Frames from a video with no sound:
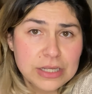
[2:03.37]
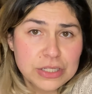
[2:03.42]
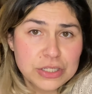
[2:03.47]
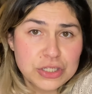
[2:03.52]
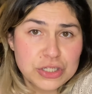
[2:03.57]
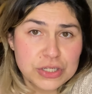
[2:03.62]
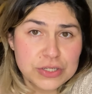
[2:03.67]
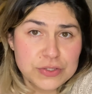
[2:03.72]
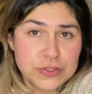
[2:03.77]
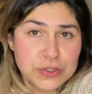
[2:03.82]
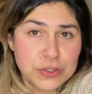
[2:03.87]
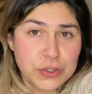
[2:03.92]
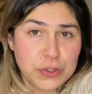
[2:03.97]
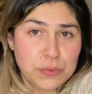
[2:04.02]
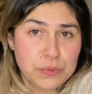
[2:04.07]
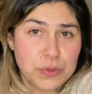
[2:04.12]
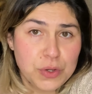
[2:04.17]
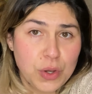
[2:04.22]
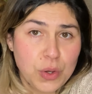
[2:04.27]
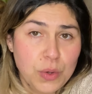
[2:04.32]
just so you
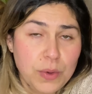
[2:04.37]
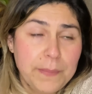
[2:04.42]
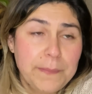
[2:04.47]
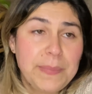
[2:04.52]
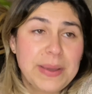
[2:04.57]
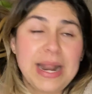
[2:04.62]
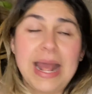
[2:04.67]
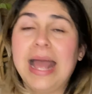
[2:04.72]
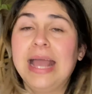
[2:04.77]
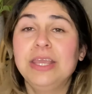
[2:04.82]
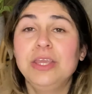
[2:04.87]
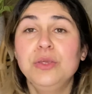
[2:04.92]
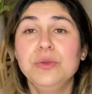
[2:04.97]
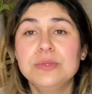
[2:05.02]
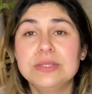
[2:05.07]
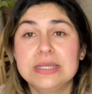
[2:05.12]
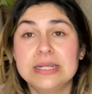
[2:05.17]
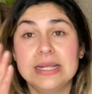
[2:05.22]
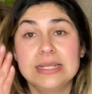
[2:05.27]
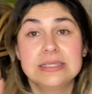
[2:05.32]
know, but I
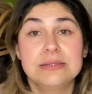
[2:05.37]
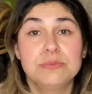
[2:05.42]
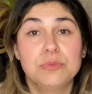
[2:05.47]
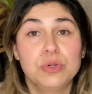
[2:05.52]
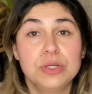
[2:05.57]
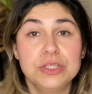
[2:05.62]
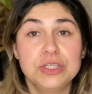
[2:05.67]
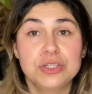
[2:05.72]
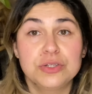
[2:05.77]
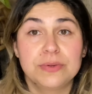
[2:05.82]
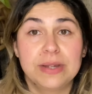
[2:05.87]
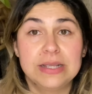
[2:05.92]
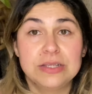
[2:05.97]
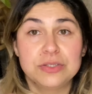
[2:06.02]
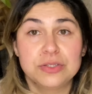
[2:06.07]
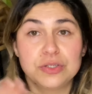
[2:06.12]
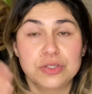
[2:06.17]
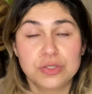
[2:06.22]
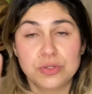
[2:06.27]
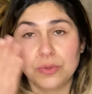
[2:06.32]
use it as a
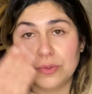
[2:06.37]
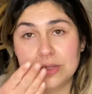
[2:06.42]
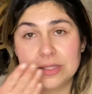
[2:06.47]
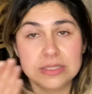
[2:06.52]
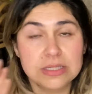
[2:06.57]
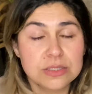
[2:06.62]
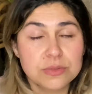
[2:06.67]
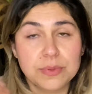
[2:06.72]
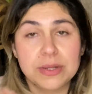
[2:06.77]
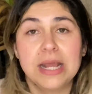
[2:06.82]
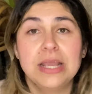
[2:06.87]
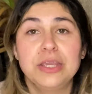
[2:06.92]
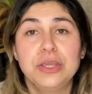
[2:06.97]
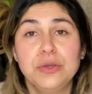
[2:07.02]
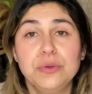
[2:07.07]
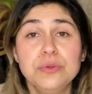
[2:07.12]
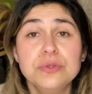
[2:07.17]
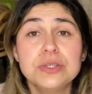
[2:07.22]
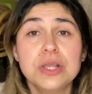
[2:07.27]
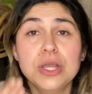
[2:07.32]
moisturizer. So this is what I
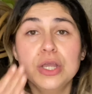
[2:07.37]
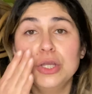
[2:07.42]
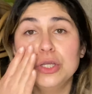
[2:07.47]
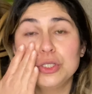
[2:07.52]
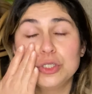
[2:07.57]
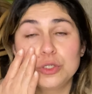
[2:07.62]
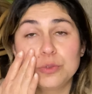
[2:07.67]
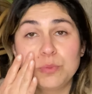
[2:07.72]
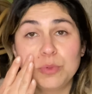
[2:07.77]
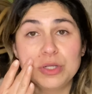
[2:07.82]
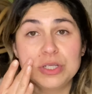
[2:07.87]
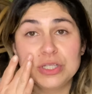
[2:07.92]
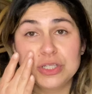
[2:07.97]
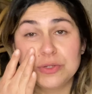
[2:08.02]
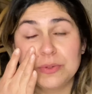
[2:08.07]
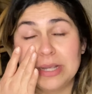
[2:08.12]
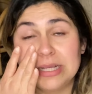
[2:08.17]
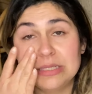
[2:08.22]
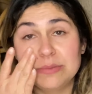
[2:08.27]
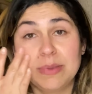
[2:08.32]
use to
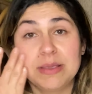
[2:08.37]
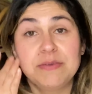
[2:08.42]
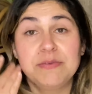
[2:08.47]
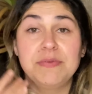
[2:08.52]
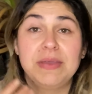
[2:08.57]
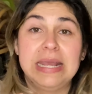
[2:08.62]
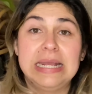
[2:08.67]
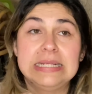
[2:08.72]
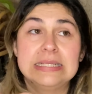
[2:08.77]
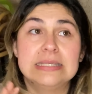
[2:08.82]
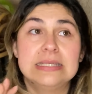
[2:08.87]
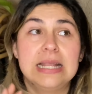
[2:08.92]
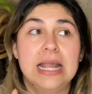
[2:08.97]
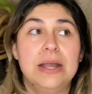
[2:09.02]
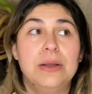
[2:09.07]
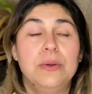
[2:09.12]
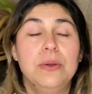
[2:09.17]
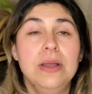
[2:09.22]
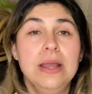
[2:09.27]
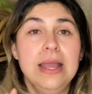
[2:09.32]
moisturize my face.
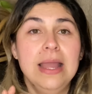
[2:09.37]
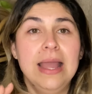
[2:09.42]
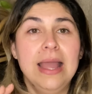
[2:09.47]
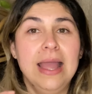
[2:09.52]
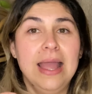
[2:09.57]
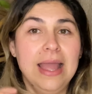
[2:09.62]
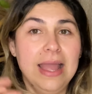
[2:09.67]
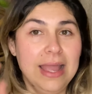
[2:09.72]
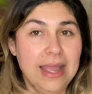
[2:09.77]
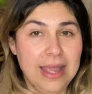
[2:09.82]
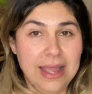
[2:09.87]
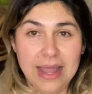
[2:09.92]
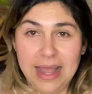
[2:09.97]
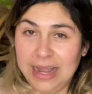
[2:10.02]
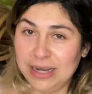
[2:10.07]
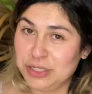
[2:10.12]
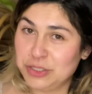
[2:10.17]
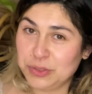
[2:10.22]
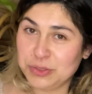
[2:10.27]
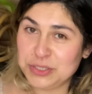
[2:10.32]
Now,
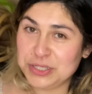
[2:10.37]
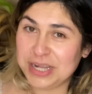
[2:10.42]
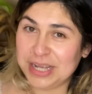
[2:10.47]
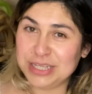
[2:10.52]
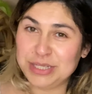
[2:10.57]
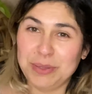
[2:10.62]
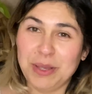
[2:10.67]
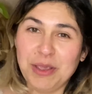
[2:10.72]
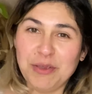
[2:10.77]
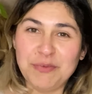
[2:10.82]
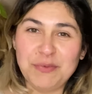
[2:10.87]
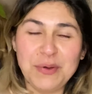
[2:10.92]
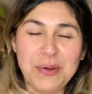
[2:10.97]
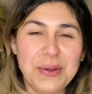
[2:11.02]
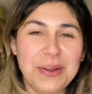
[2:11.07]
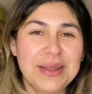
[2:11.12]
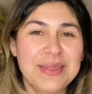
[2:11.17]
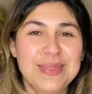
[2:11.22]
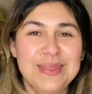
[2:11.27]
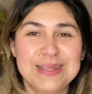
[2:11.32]
I told you guys
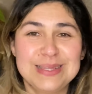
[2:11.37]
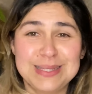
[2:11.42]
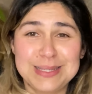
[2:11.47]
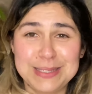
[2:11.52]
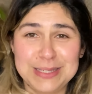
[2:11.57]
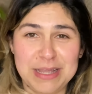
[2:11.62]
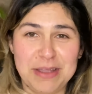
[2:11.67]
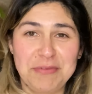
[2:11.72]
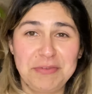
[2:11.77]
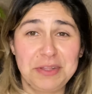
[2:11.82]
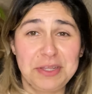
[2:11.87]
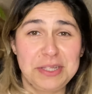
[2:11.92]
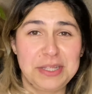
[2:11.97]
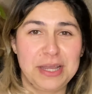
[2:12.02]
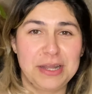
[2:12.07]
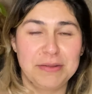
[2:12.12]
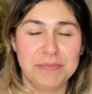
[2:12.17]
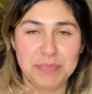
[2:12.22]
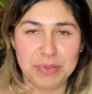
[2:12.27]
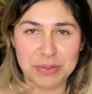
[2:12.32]
before, this is definitely
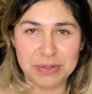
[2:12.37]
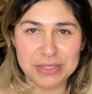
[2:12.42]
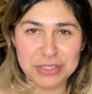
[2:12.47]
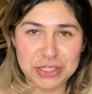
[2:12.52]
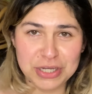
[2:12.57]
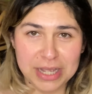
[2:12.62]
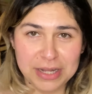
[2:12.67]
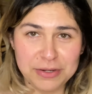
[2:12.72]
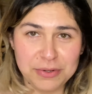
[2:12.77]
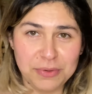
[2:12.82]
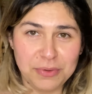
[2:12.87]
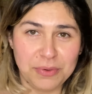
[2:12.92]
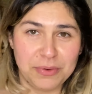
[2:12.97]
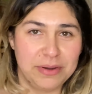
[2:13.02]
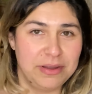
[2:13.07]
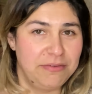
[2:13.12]
not a beauty channel or a